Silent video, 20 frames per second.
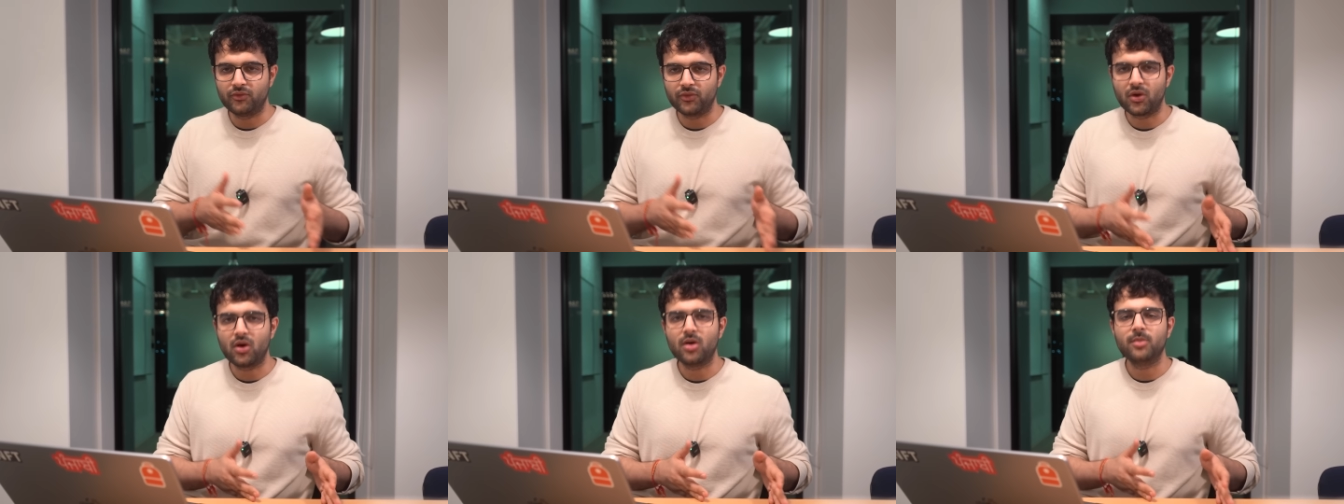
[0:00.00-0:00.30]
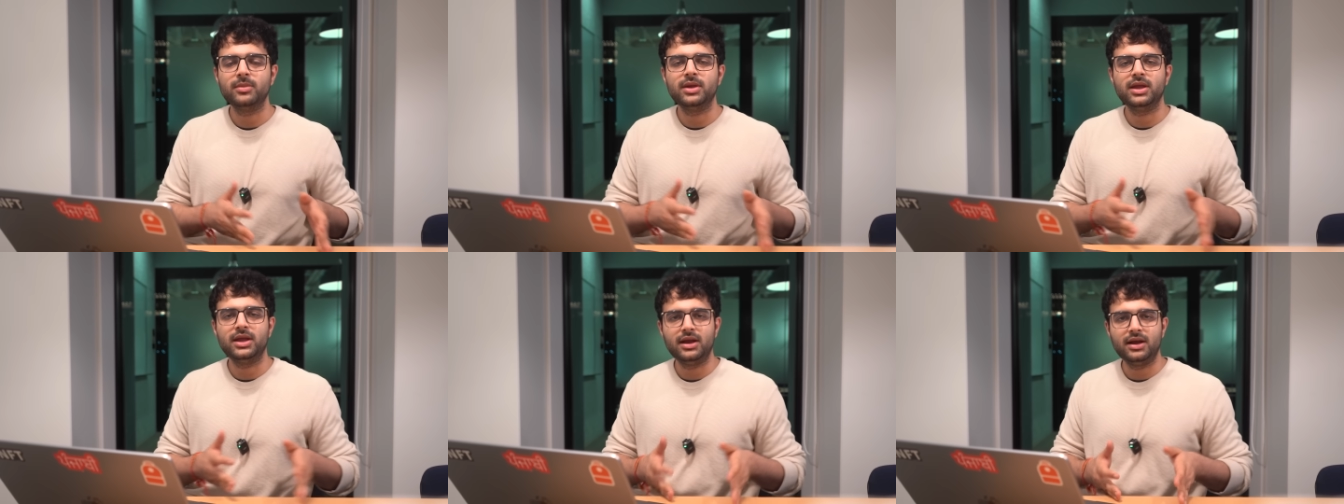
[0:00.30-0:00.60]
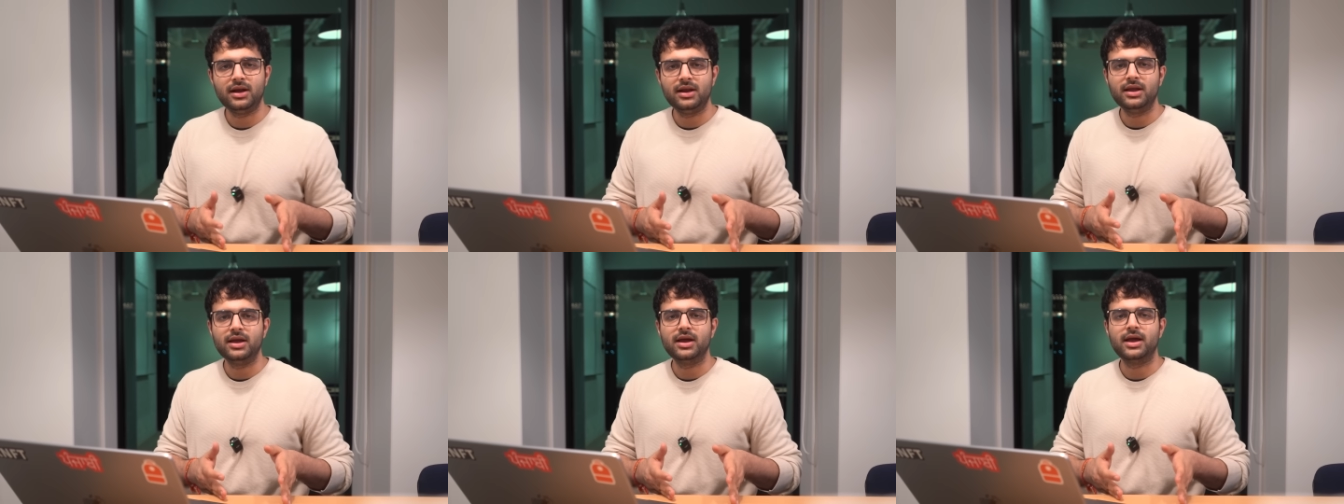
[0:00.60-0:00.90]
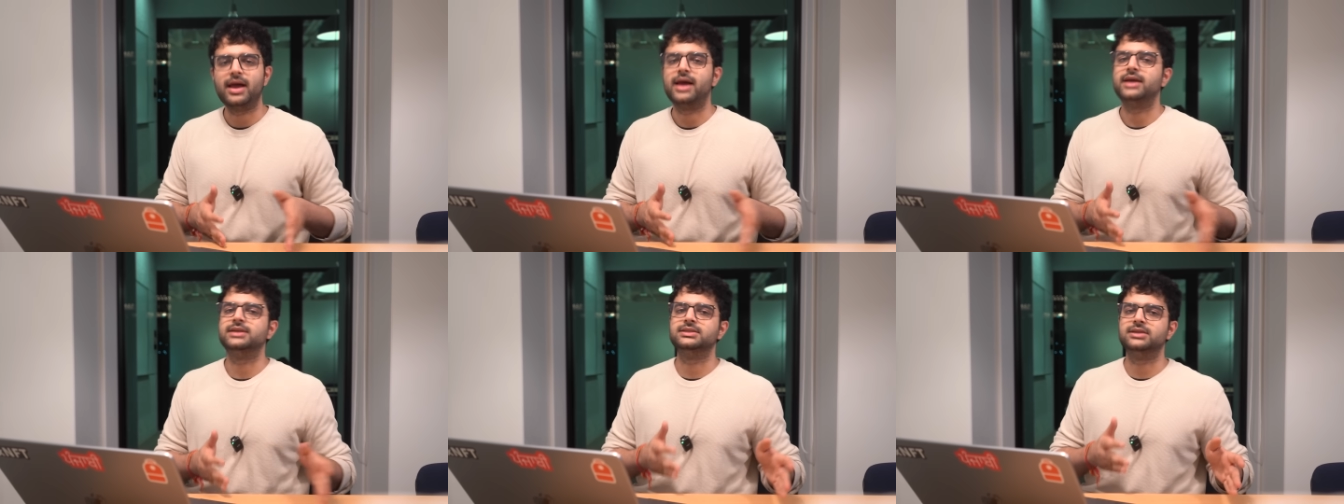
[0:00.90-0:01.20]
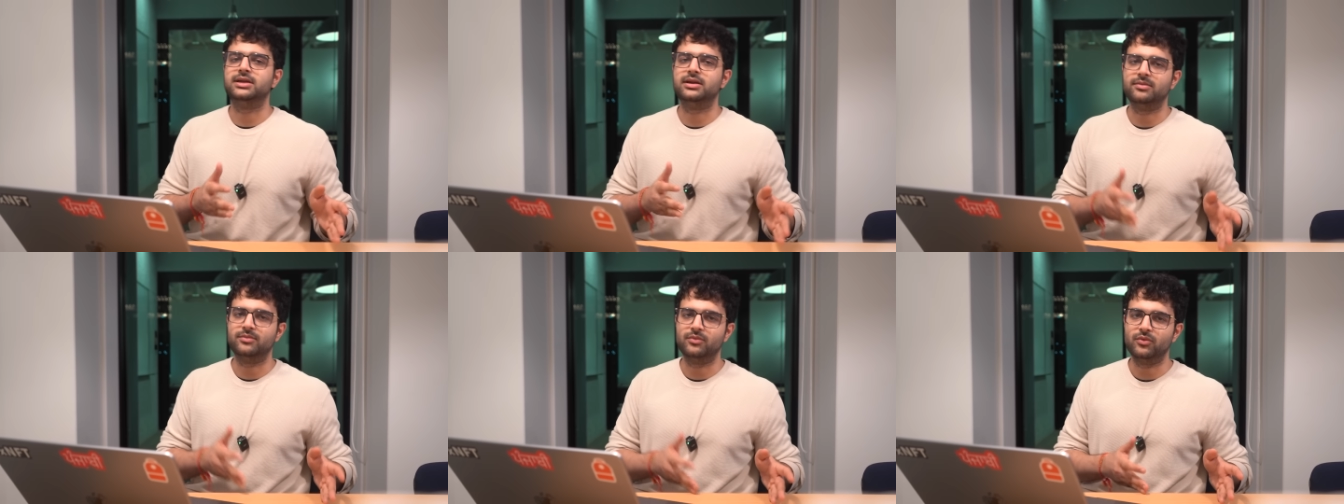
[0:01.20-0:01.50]
from India as
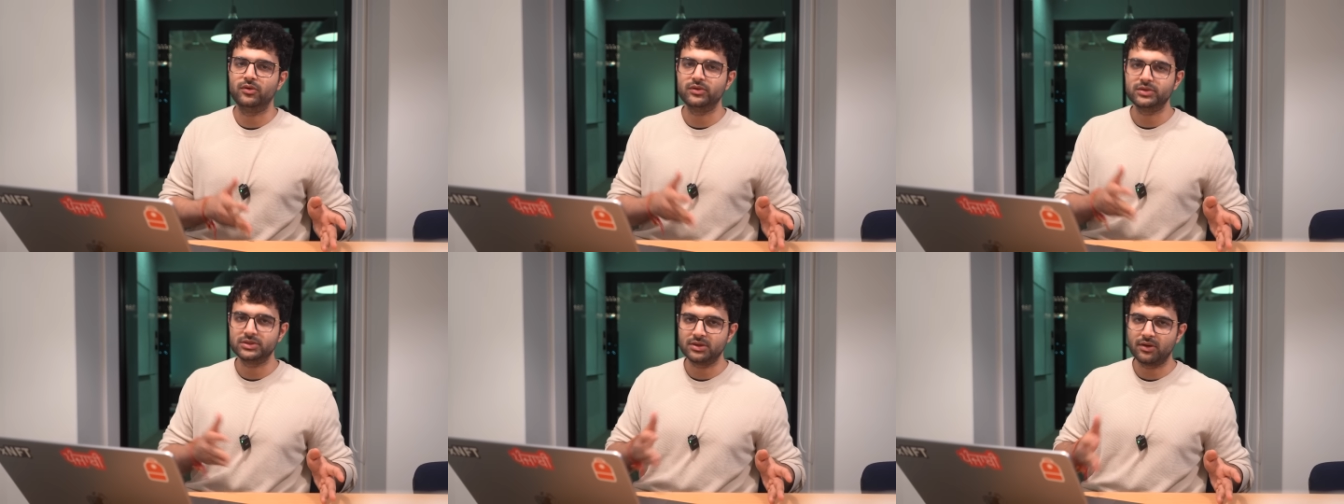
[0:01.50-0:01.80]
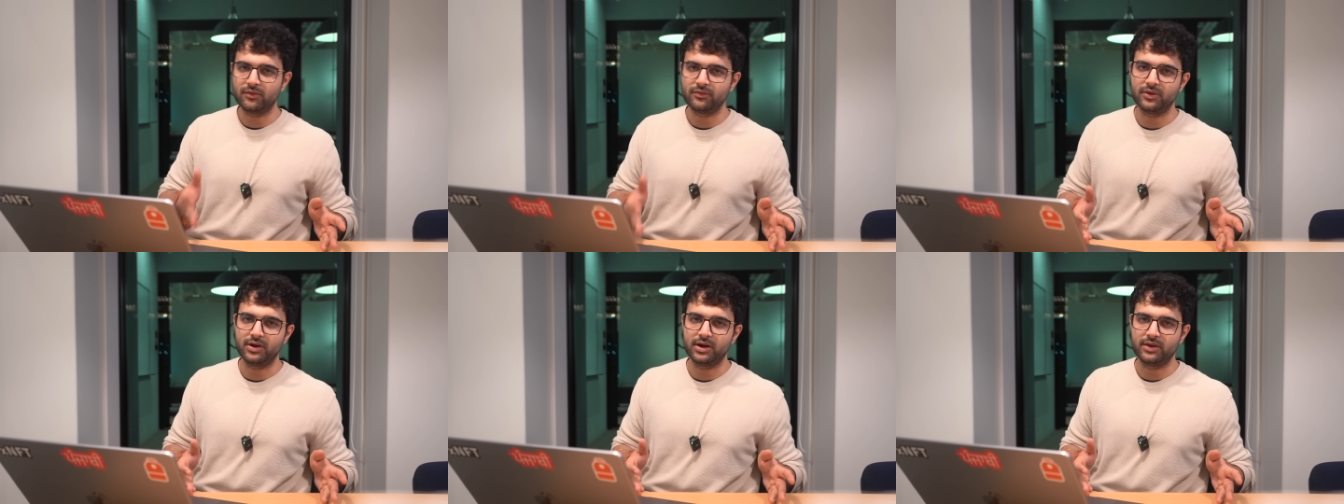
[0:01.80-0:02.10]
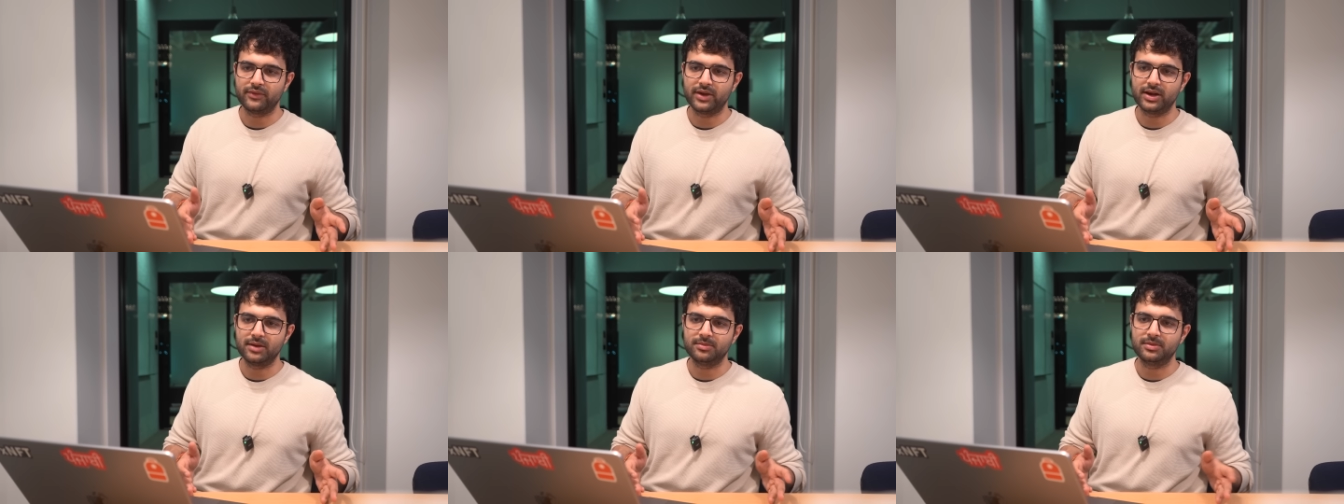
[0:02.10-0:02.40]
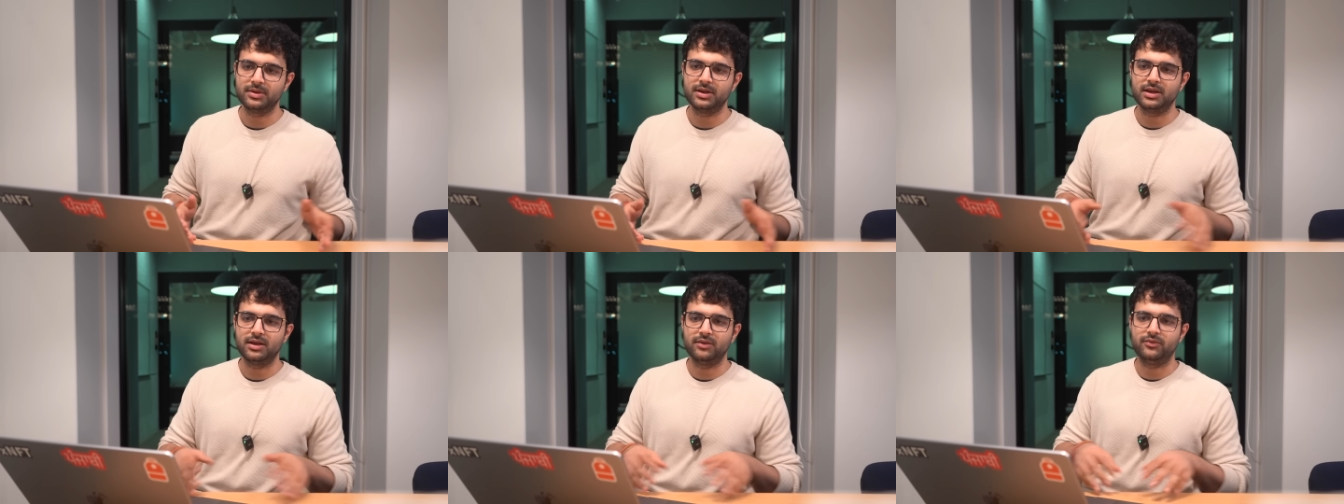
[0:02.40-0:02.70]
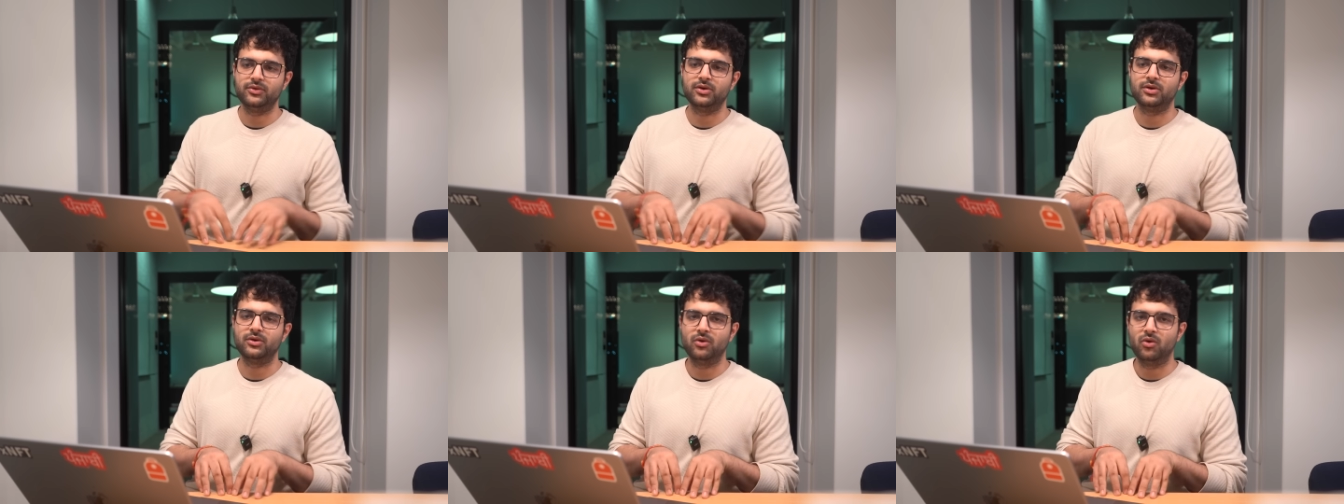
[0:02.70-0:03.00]
a remote software developer,
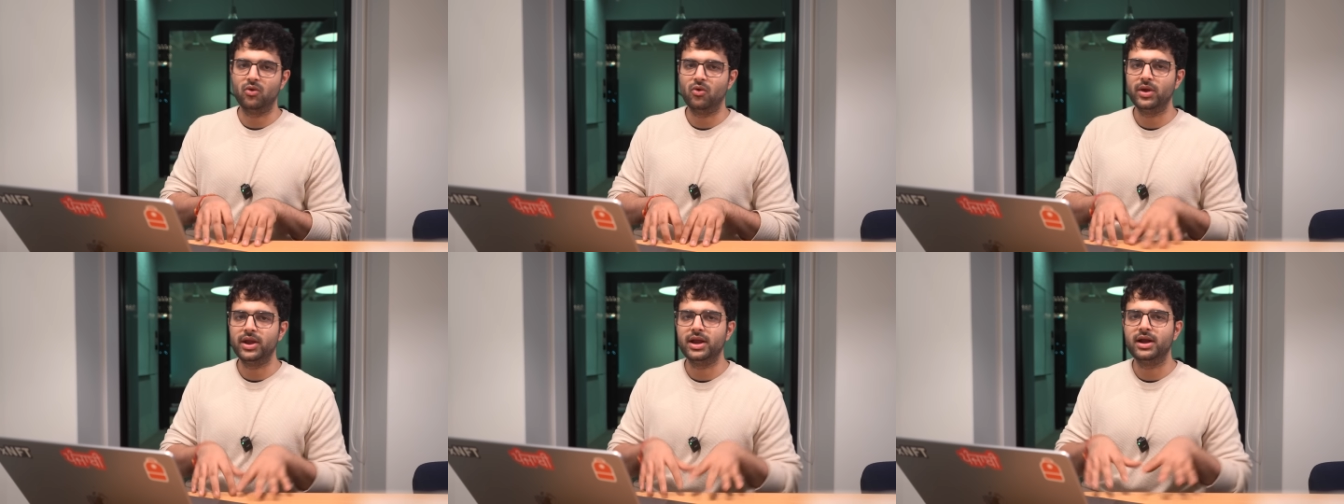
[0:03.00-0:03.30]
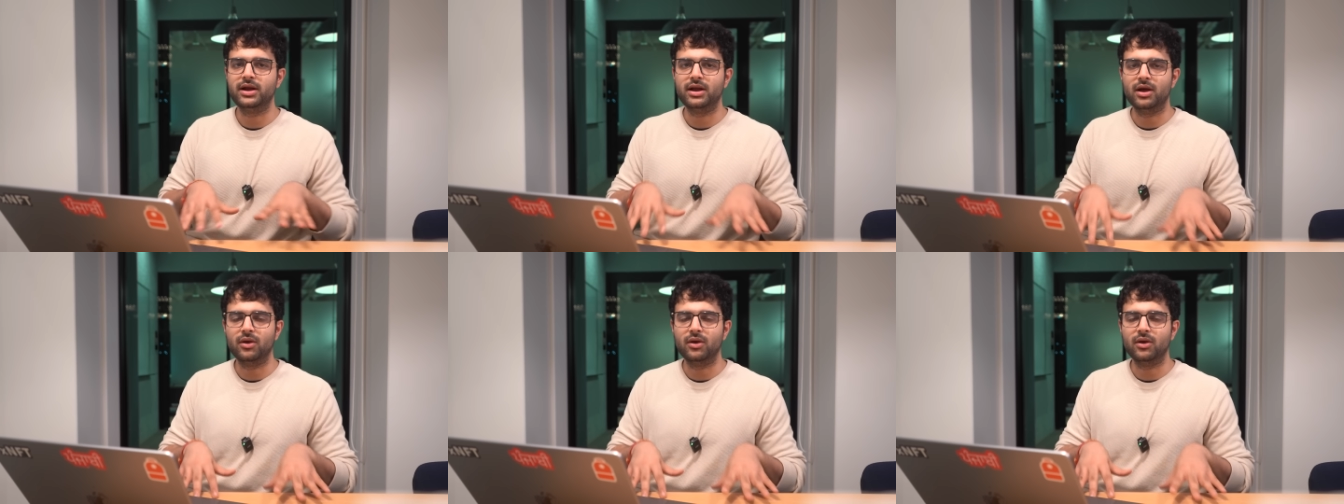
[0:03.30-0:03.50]
if you're going